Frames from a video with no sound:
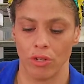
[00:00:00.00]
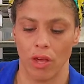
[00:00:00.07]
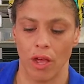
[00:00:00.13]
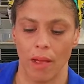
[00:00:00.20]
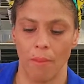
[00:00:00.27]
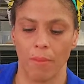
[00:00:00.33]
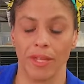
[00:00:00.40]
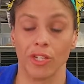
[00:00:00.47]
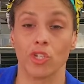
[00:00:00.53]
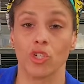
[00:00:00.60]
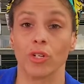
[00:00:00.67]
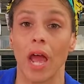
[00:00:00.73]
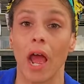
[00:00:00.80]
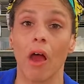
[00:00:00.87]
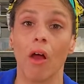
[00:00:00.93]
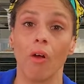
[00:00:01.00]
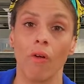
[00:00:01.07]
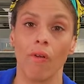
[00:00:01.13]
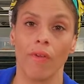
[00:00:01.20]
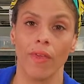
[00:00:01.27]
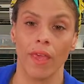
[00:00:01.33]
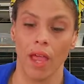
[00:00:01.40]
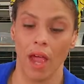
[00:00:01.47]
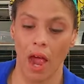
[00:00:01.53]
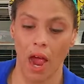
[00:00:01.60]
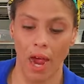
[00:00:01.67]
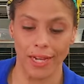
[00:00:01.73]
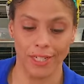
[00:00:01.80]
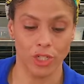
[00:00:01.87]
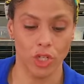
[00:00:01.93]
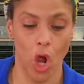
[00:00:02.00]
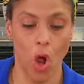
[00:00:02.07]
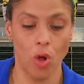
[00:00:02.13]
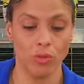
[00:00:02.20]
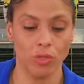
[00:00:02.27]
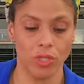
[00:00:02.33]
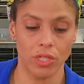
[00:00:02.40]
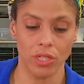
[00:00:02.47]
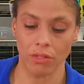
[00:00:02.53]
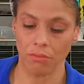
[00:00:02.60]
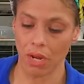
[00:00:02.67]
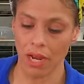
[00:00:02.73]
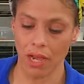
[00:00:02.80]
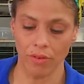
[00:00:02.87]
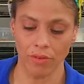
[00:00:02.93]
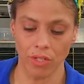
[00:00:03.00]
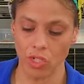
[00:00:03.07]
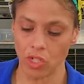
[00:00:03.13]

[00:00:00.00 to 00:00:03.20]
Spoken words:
I measured out. I toasted in my oven,